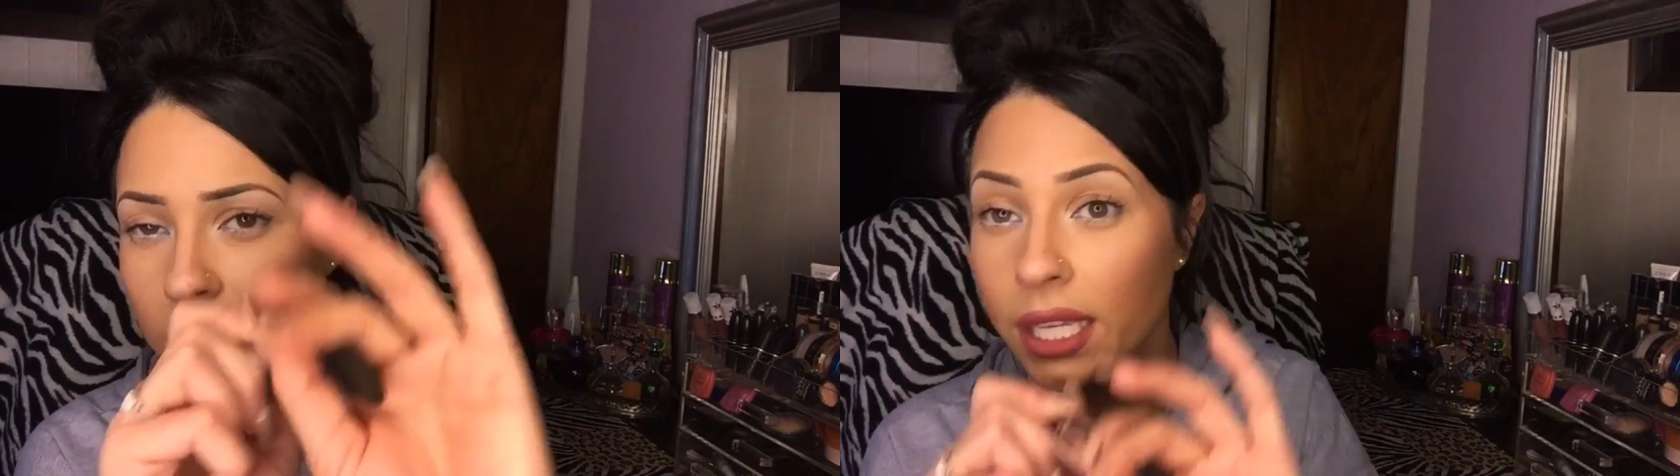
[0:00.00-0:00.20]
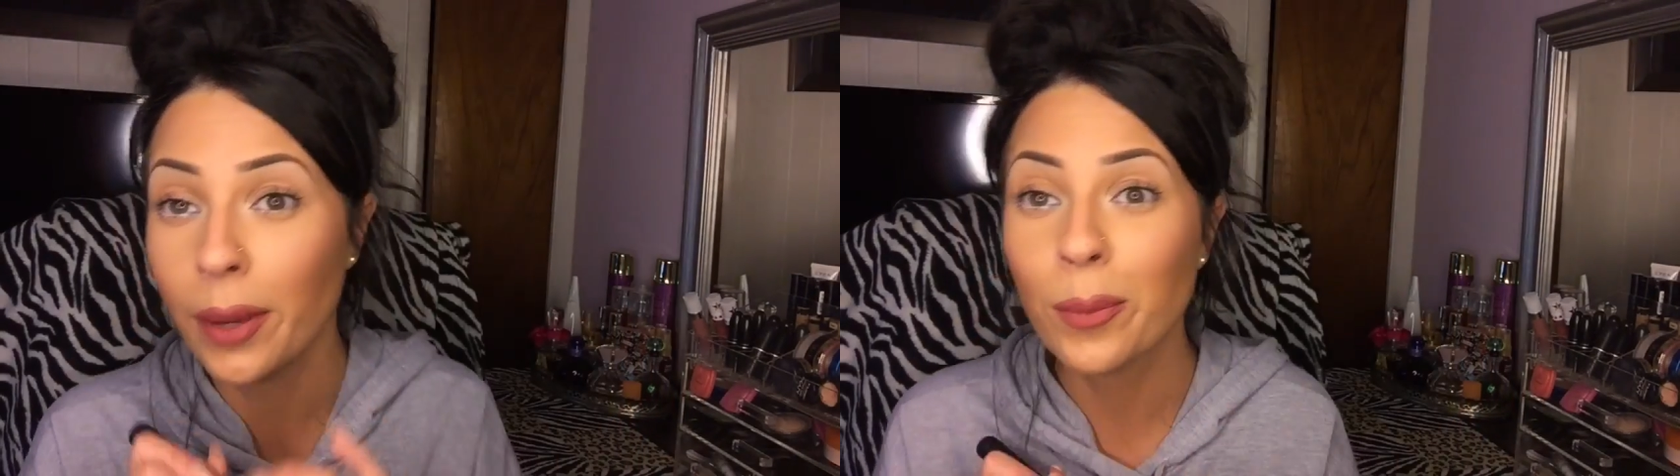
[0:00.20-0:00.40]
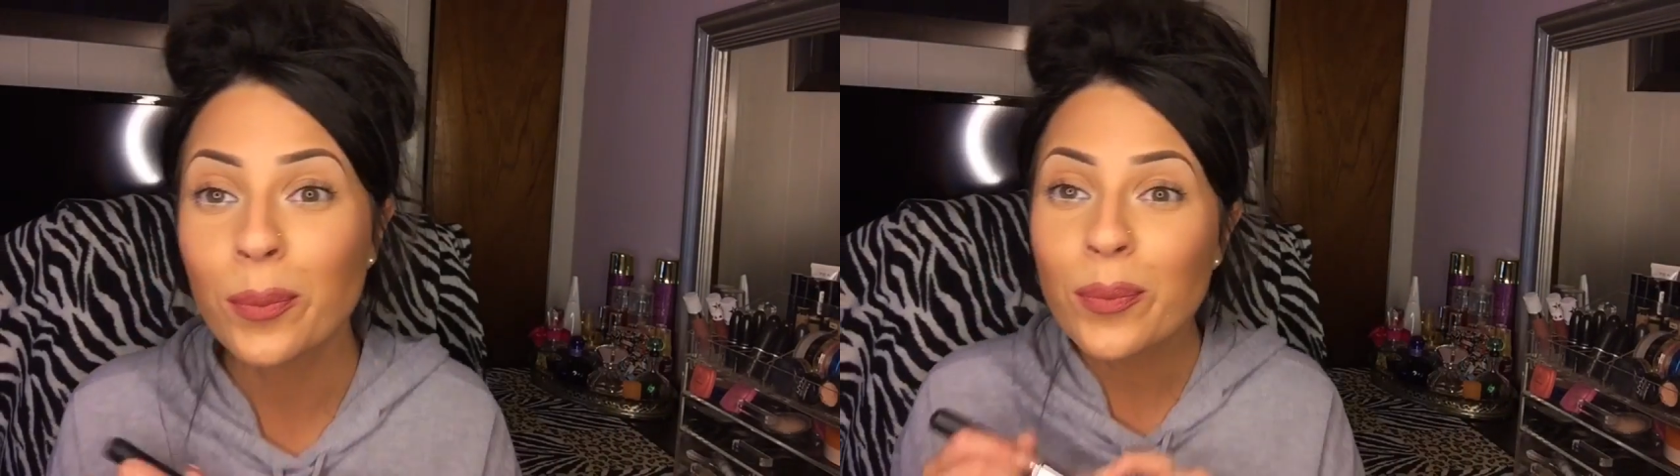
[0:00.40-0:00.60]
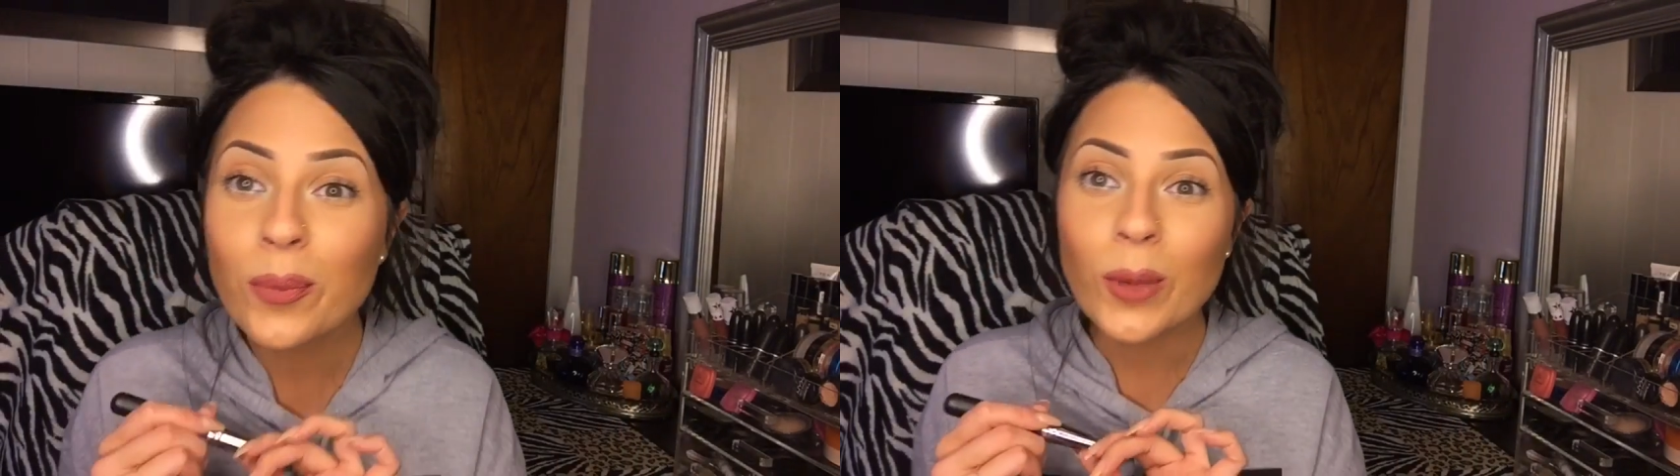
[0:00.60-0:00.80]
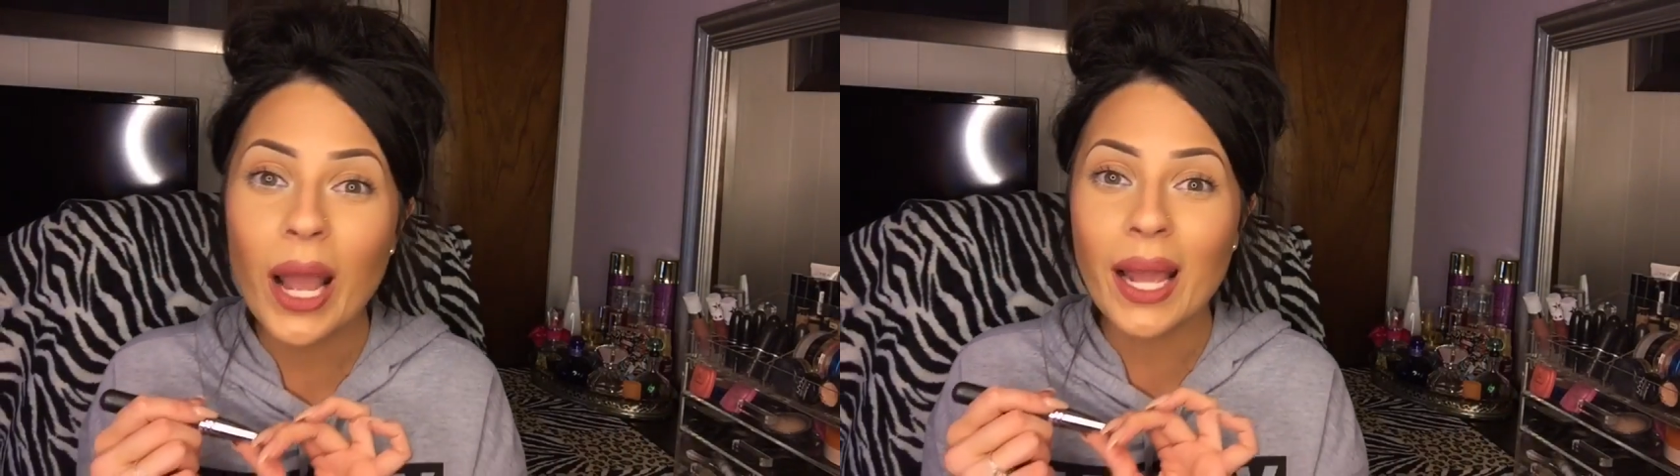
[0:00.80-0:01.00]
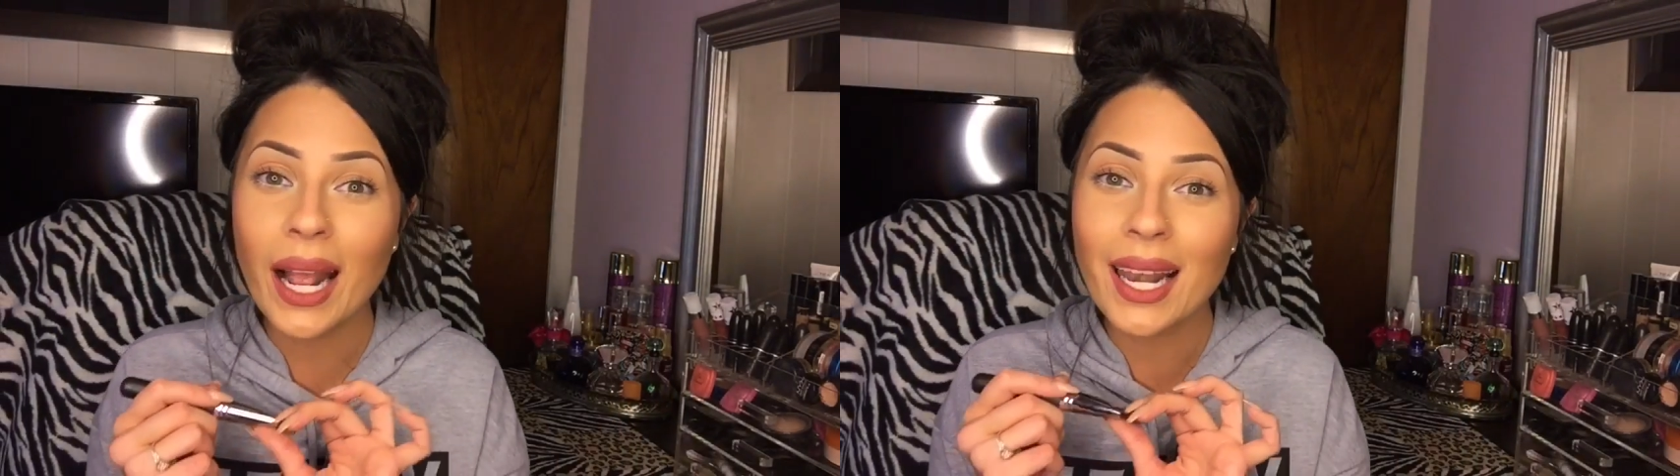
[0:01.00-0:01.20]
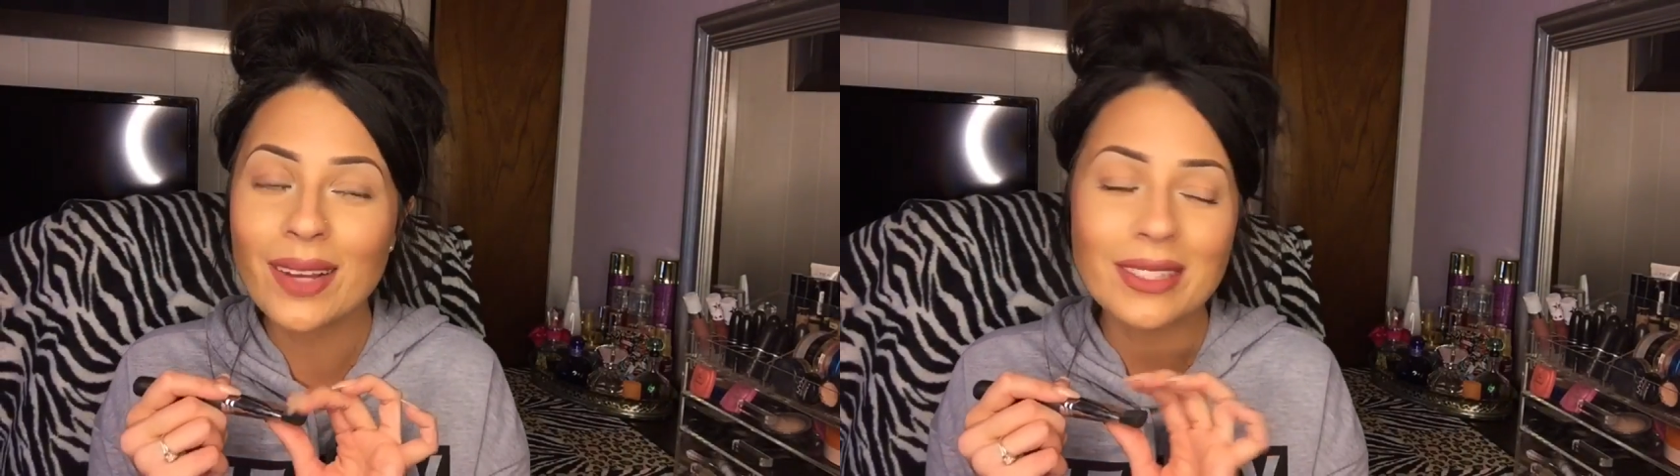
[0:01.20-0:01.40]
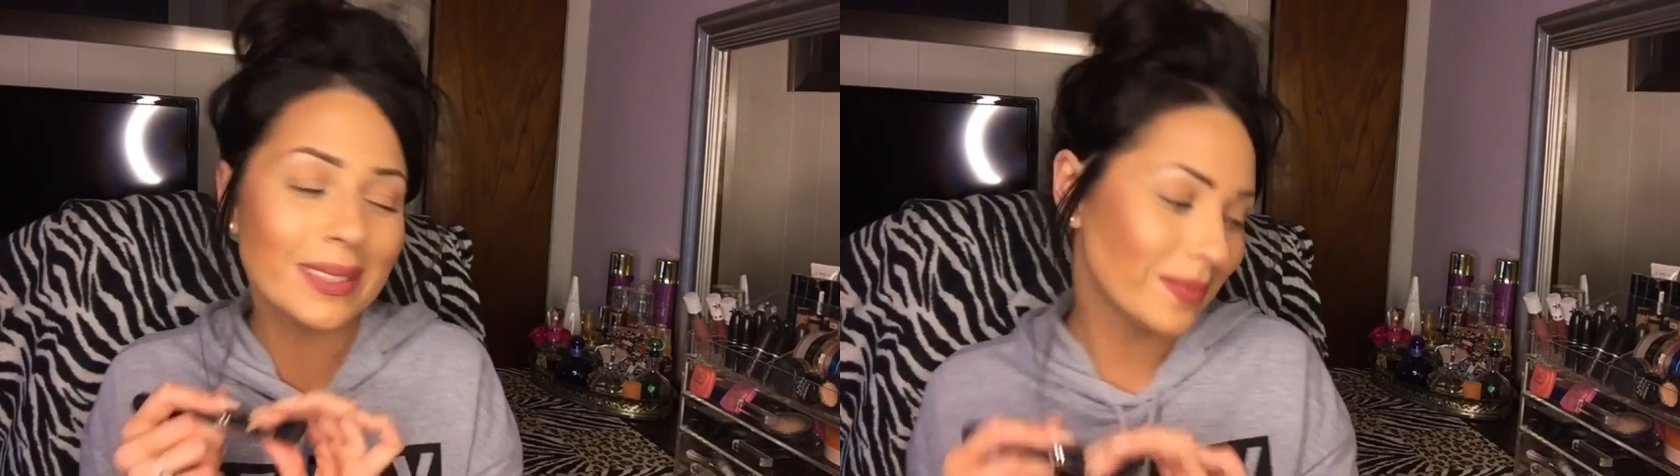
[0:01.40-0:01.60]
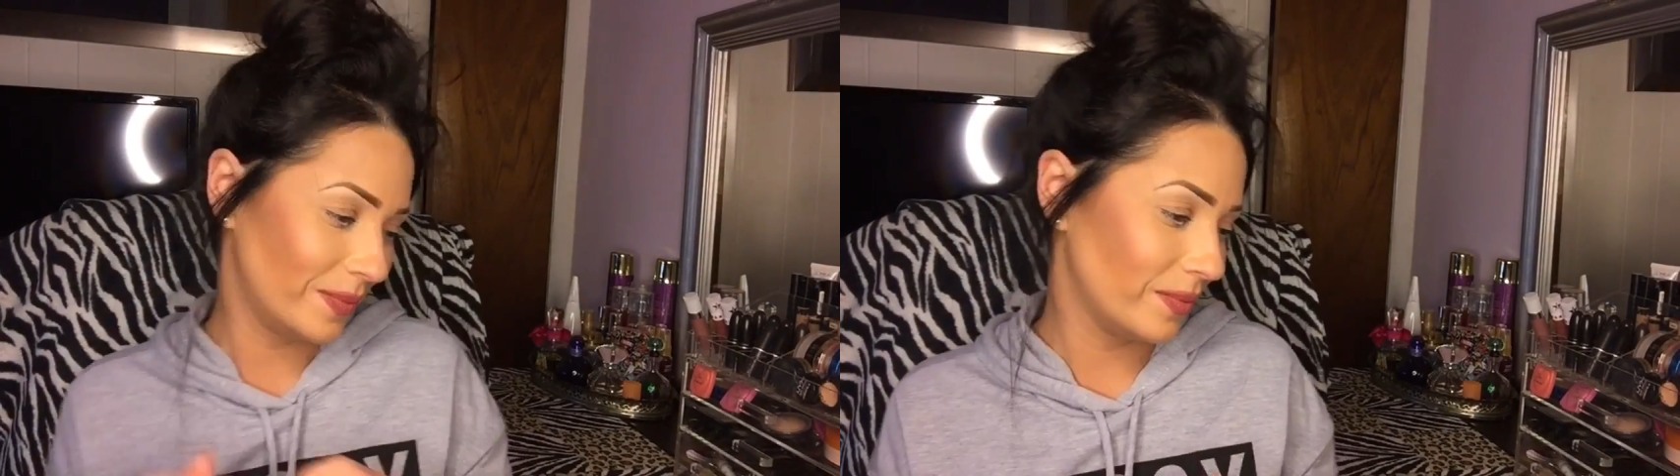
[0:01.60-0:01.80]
Yep, and I love it.